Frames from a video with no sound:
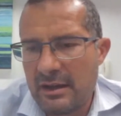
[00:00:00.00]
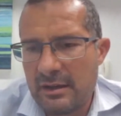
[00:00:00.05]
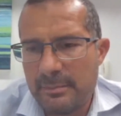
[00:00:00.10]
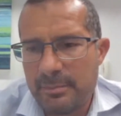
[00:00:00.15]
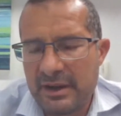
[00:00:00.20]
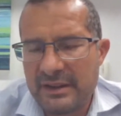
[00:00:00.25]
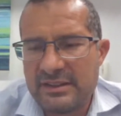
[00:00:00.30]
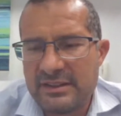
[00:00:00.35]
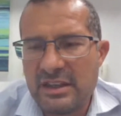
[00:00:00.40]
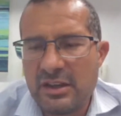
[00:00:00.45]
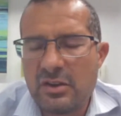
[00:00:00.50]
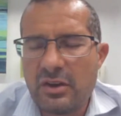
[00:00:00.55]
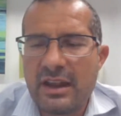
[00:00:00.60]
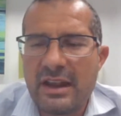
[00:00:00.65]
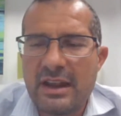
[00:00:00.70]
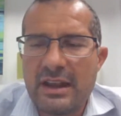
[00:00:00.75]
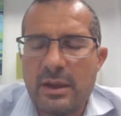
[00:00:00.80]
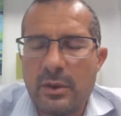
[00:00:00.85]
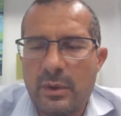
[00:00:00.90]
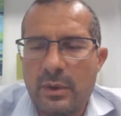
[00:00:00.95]

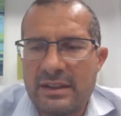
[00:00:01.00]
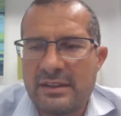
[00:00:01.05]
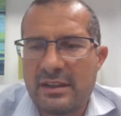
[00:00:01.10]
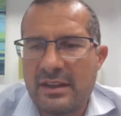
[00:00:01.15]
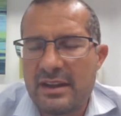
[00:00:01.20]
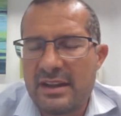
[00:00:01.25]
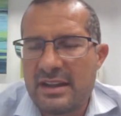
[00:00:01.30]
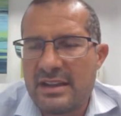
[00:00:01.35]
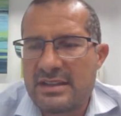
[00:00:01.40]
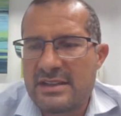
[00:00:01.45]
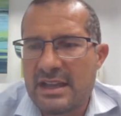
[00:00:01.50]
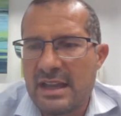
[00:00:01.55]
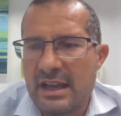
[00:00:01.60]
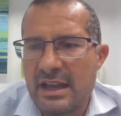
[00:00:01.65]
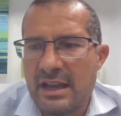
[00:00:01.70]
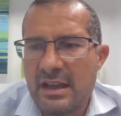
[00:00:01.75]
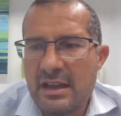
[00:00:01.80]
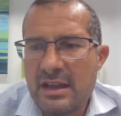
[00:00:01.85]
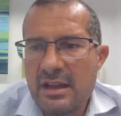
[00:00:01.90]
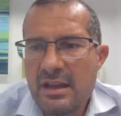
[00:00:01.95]
particularly when there is a
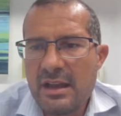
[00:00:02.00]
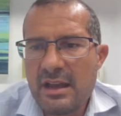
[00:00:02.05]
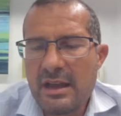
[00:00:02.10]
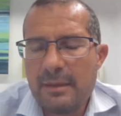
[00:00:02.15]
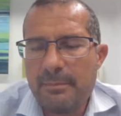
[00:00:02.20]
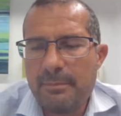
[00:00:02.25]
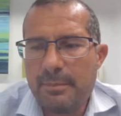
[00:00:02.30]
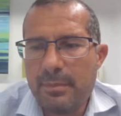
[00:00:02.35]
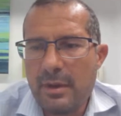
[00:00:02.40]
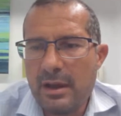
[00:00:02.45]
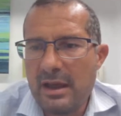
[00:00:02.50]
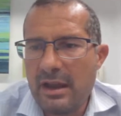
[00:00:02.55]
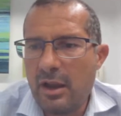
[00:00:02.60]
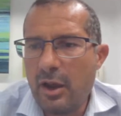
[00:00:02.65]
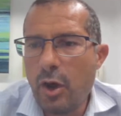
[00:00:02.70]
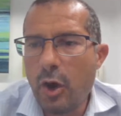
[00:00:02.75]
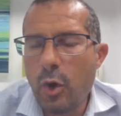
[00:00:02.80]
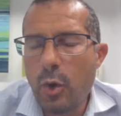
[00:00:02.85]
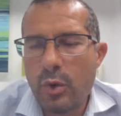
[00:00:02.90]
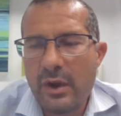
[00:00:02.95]

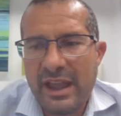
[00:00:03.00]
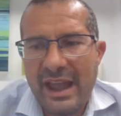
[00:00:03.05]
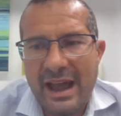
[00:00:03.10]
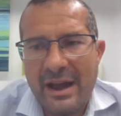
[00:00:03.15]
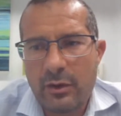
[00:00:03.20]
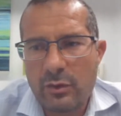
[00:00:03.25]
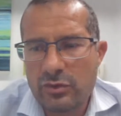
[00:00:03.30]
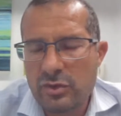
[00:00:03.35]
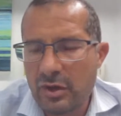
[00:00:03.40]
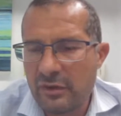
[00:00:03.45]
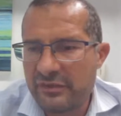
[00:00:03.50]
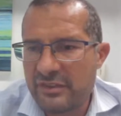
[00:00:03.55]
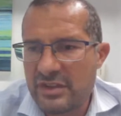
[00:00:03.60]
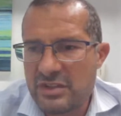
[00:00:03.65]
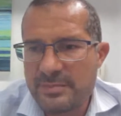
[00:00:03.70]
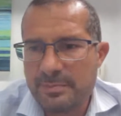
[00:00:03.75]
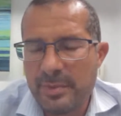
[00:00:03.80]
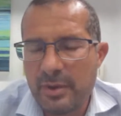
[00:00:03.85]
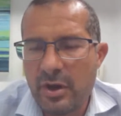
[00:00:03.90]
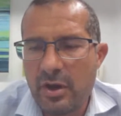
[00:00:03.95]
low count of the
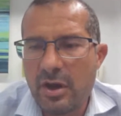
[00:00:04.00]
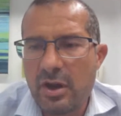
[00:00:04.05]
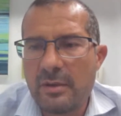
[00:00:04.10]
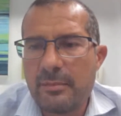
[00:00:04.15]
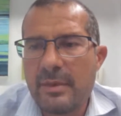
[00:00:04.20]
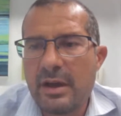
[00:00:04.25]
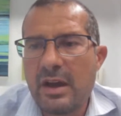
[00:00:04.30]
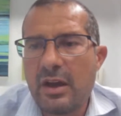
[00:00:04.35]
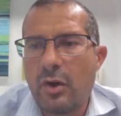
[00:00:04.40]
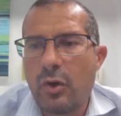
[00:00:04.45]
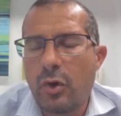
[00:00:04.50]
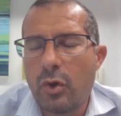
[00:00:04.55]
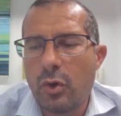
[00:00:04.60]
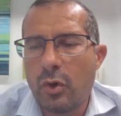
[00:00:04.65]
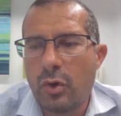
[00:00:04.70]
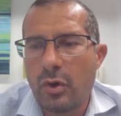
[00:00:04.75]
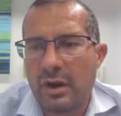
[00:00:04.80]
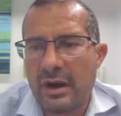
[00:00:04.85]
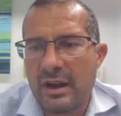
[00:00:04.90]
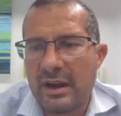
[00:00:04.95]
sperm
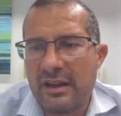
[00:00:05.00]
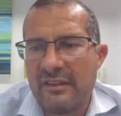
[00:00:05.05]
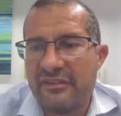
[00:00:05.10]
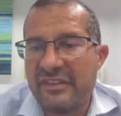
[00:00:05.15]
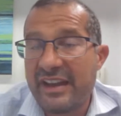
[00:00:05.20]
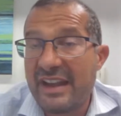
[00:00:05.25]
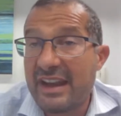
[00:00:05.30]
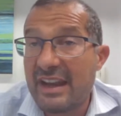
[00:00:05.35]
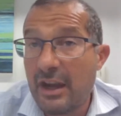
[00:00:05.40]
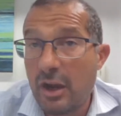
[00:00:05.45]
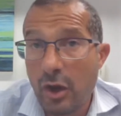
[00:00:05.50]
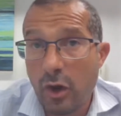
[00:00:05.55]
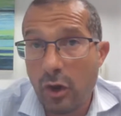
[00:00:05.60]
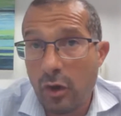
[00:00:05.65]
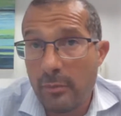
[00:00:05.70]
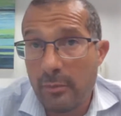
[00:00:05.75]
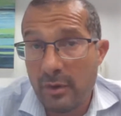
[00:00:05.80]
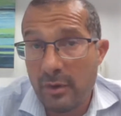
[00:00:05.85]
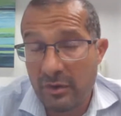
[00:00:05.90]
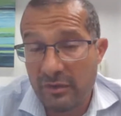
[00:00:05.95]
or a very low
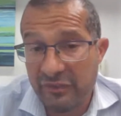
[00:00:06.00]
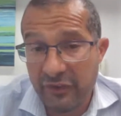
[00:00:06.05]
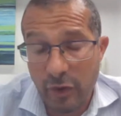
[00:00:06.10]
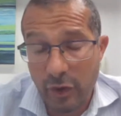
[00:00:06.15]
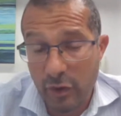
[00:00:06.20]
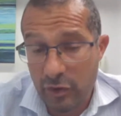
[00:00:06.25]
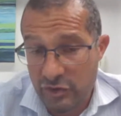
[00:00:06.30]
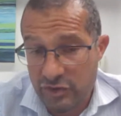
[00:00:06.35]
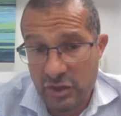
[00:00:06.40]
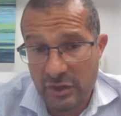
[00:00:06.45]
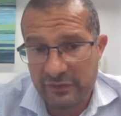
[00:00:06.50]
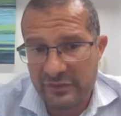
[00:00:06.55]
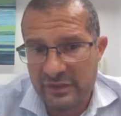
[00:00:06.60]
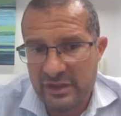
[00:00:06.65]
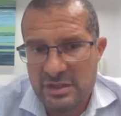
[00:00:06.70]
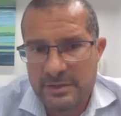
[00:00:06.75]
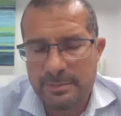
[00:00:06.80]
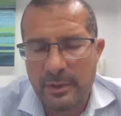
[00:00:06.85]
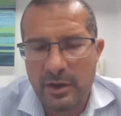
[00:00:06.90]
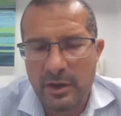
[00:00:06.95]
morphology of the
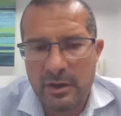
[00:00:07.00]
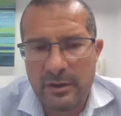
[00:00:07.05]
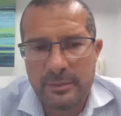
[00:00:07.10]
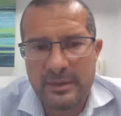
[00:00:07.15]
sperm.